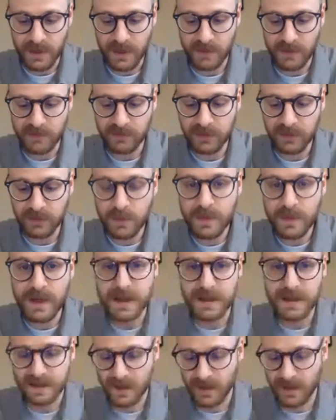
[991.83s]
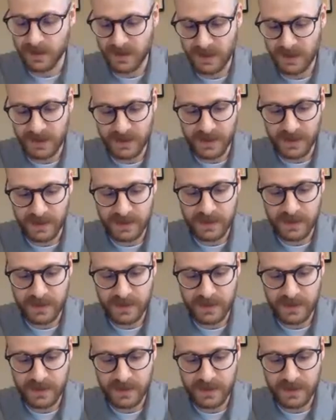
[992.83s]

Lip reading: of luminous consciousness